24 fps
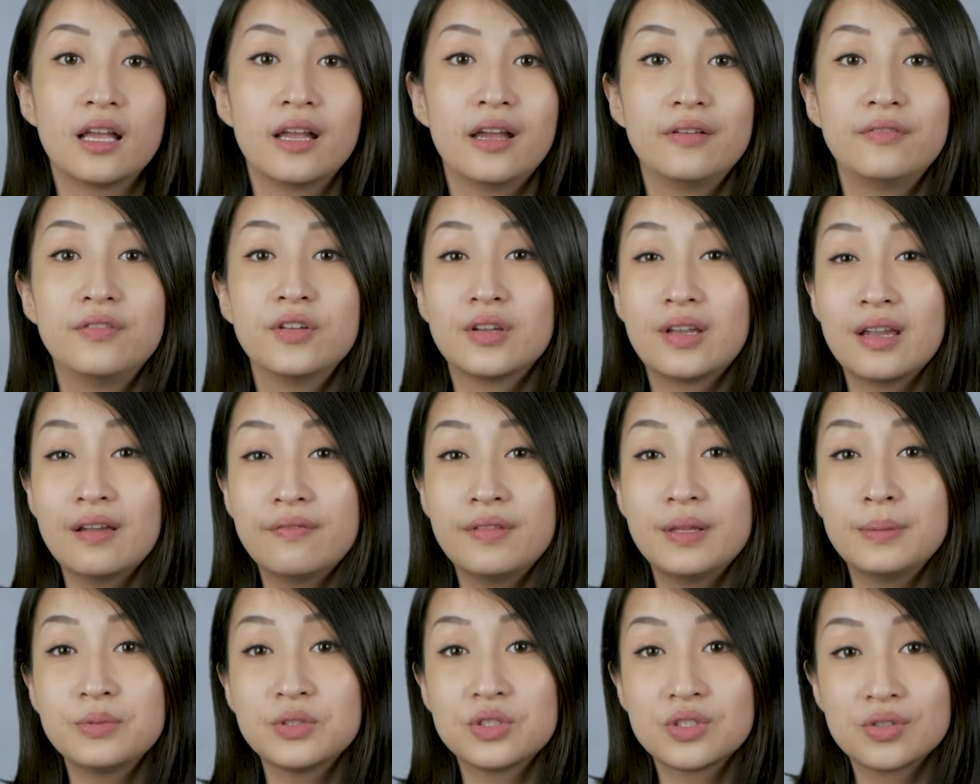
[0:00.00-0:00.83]
If you give
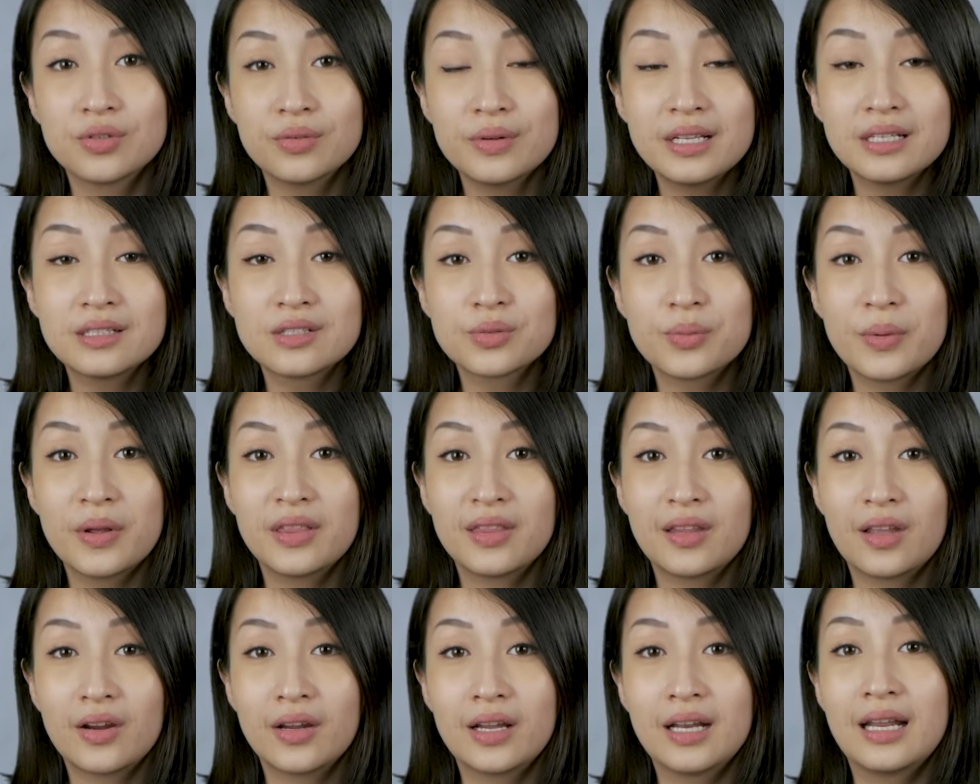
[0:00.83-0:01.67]
them treats when
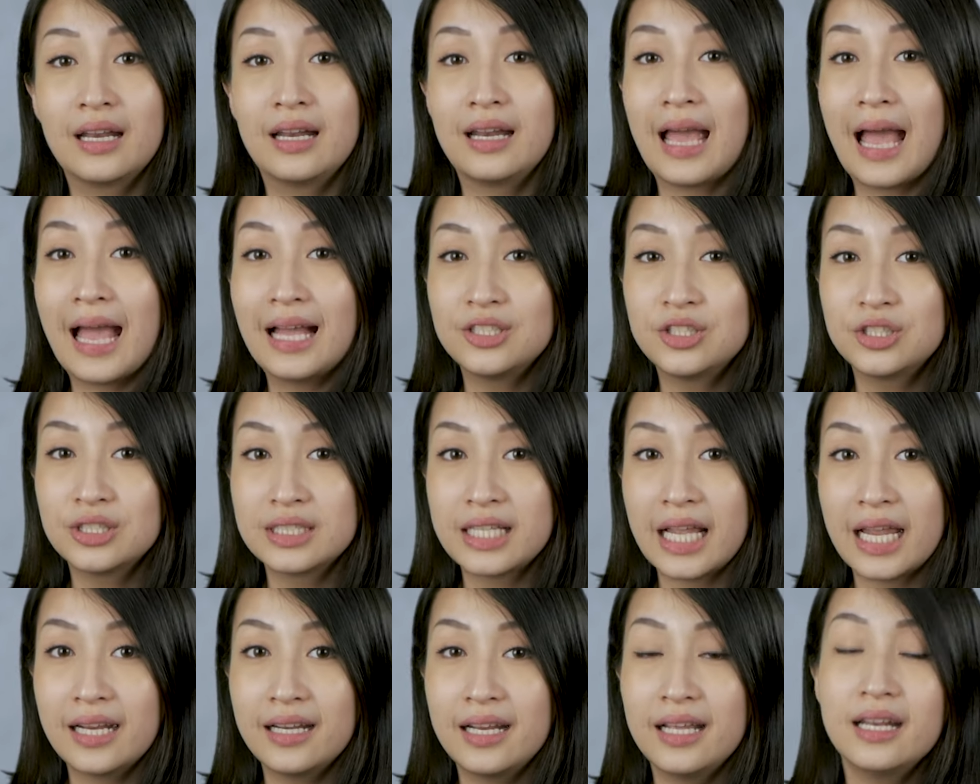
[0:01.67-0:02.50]
they are in an
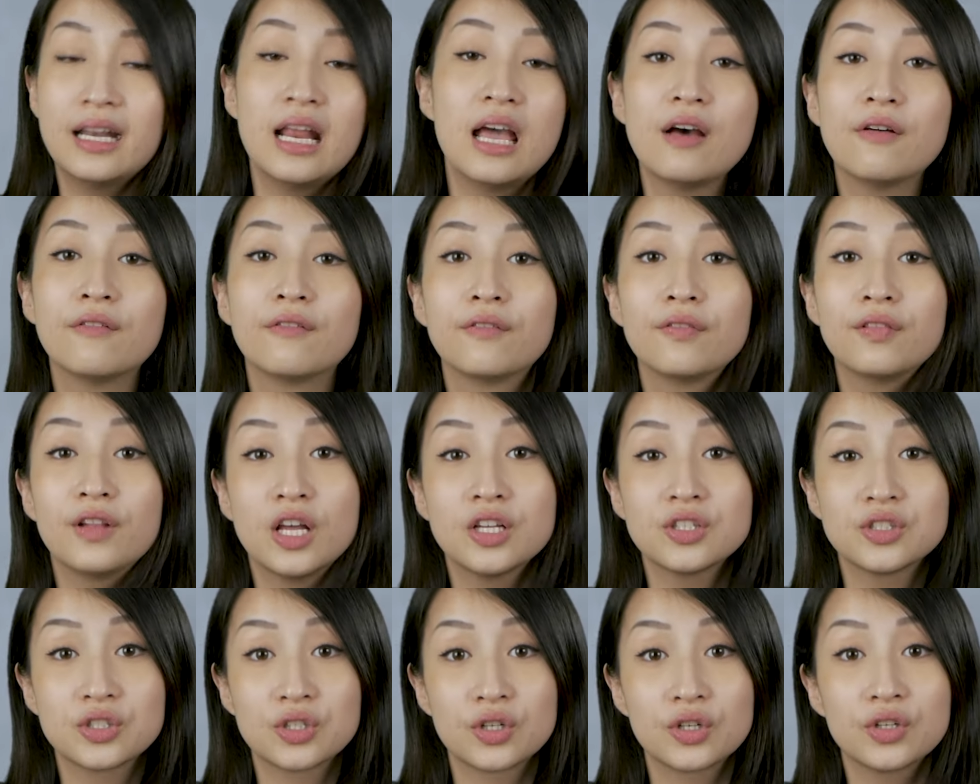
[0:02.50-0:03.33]
agitated,
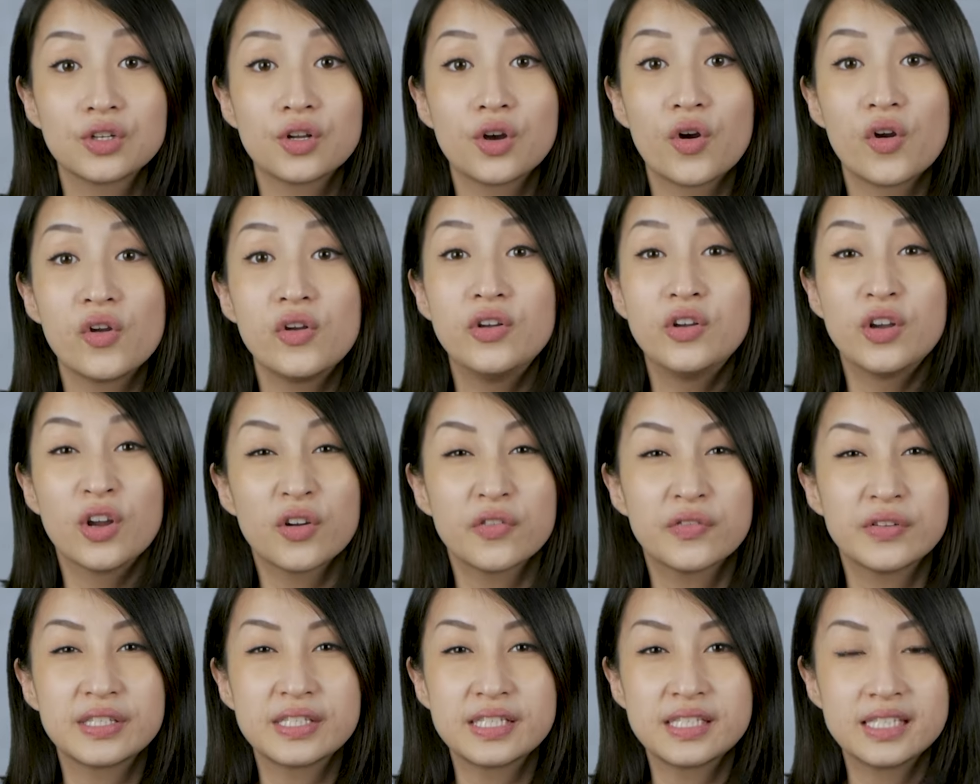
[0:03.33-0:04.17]
flustered, or
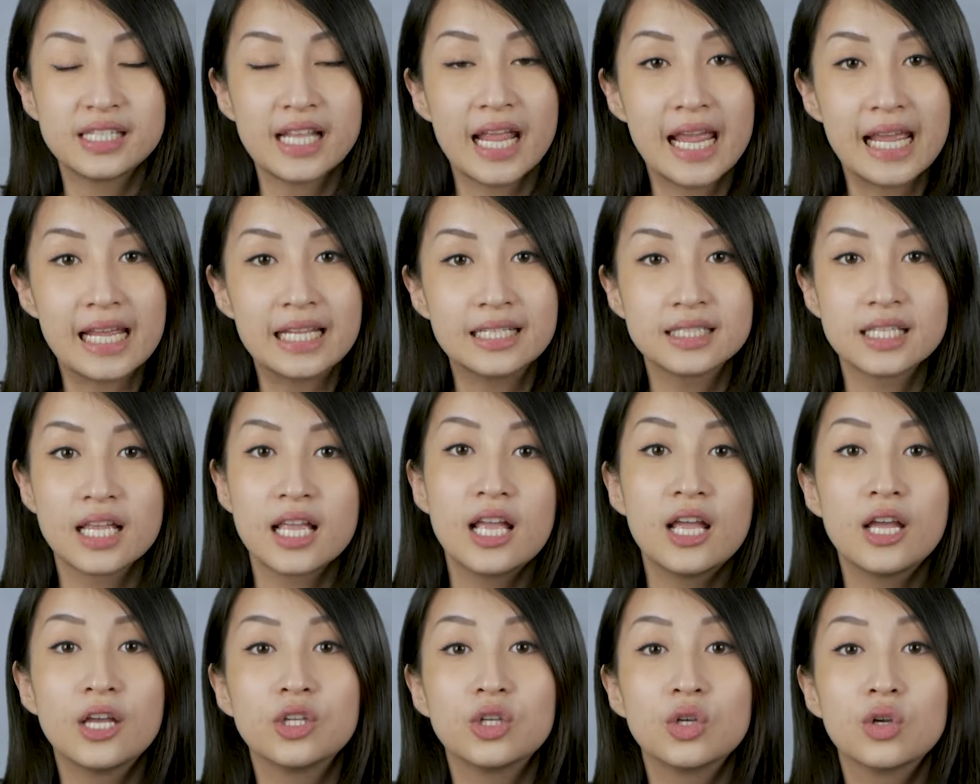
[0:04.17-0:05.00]
nervous state,
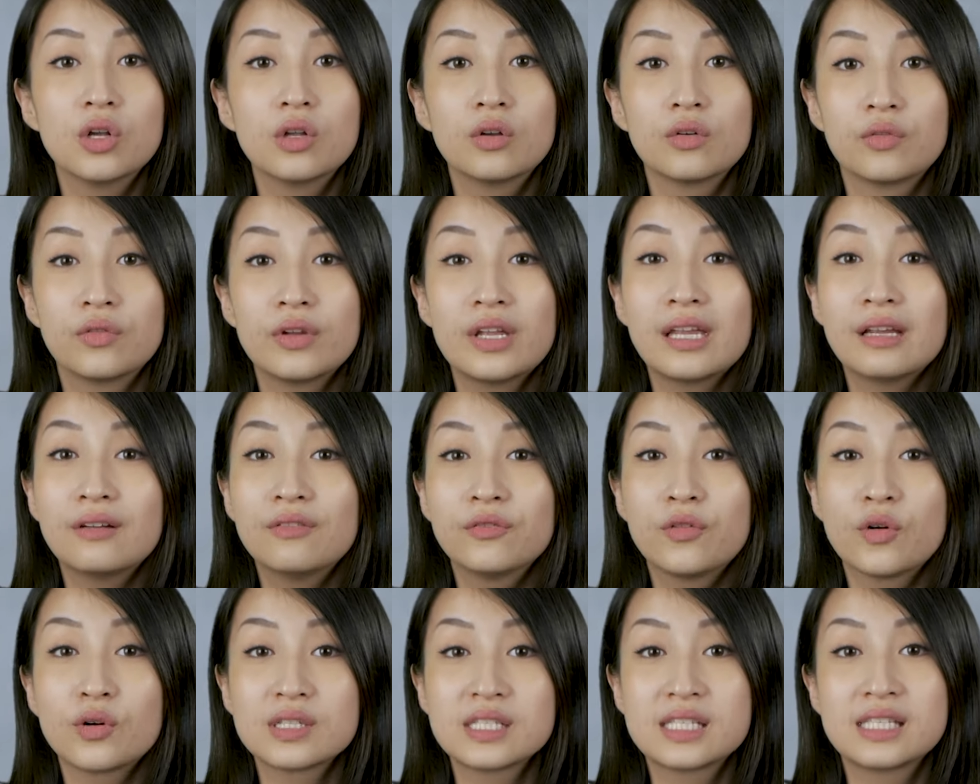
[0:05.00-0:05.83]
you will
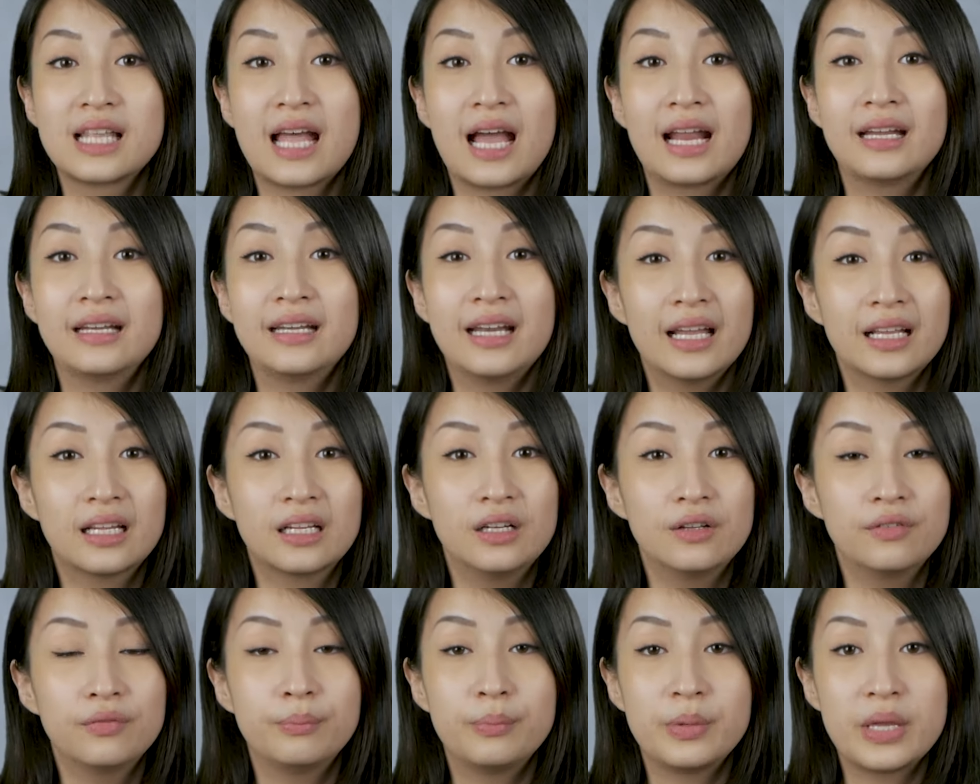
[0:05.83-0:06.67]
reinforce that
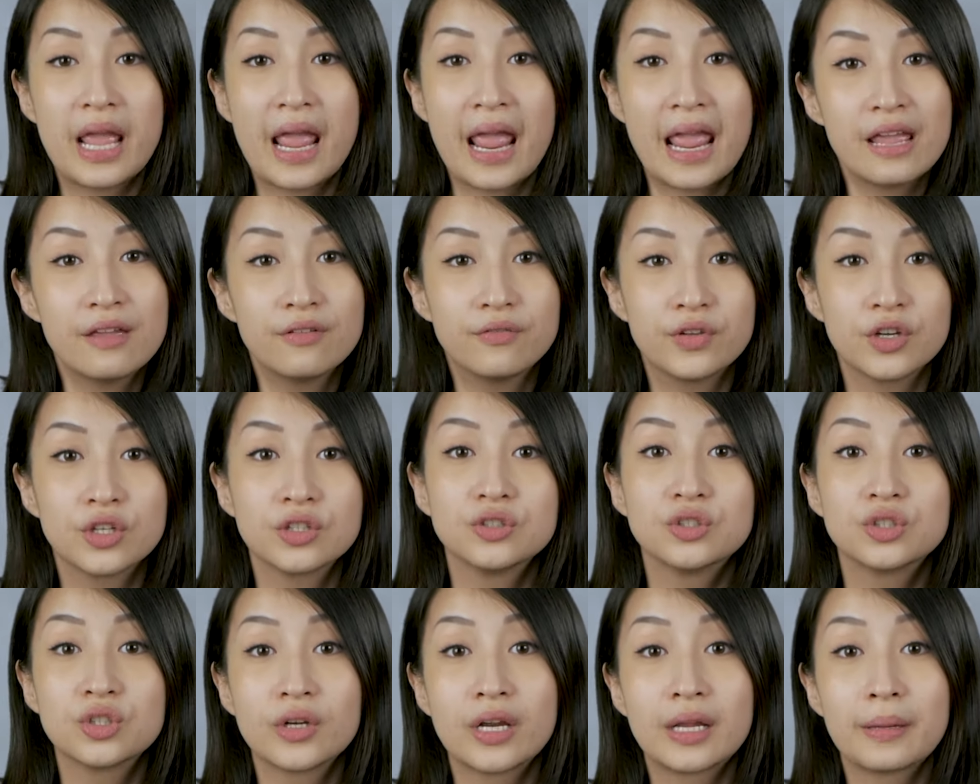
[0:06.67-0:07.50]
negative behavior
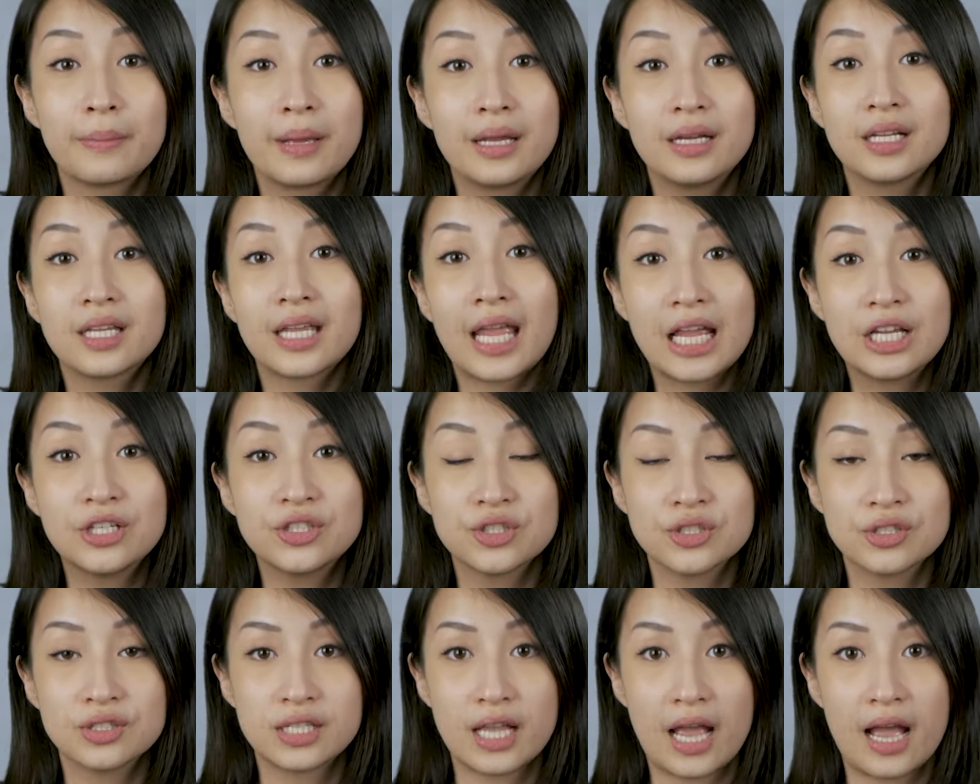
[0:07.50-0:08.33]
during
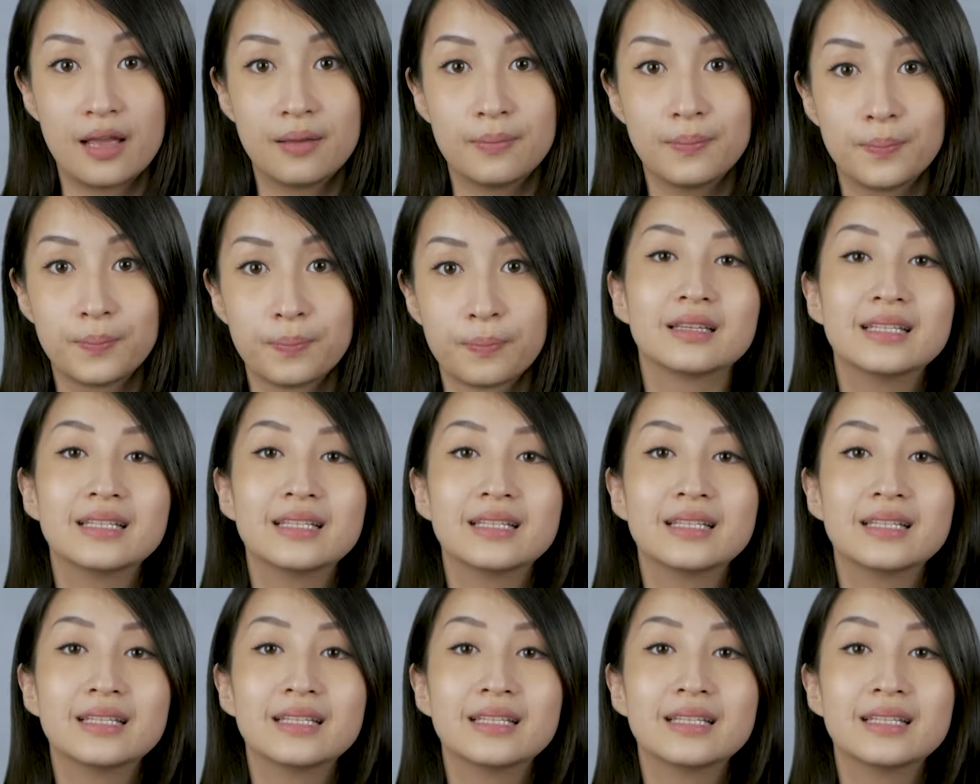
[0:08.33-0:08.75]
medication time.